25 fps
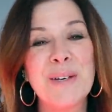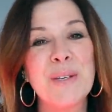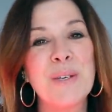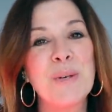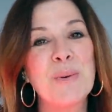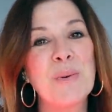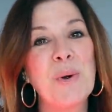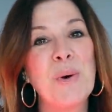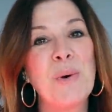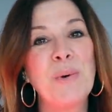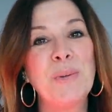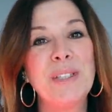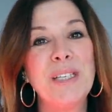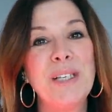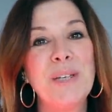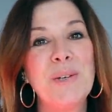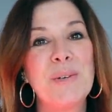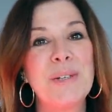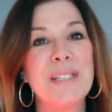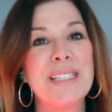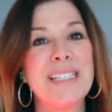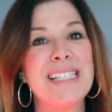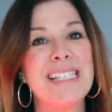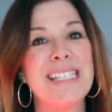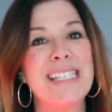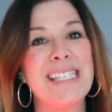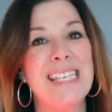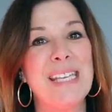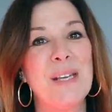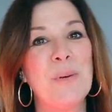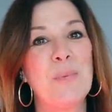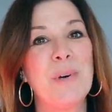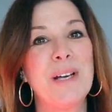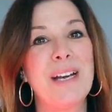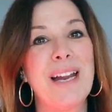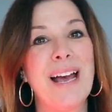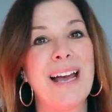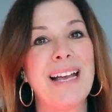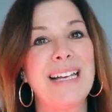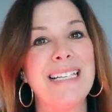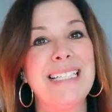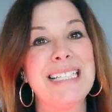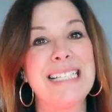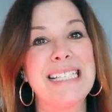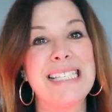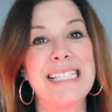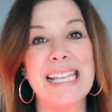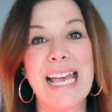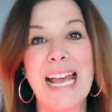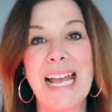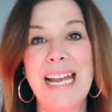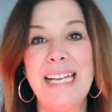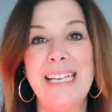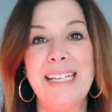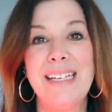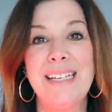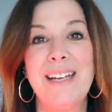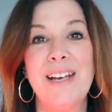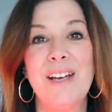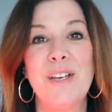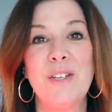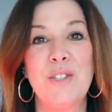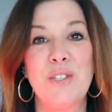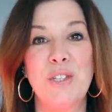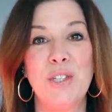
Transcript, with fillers: you are only going to see what I decided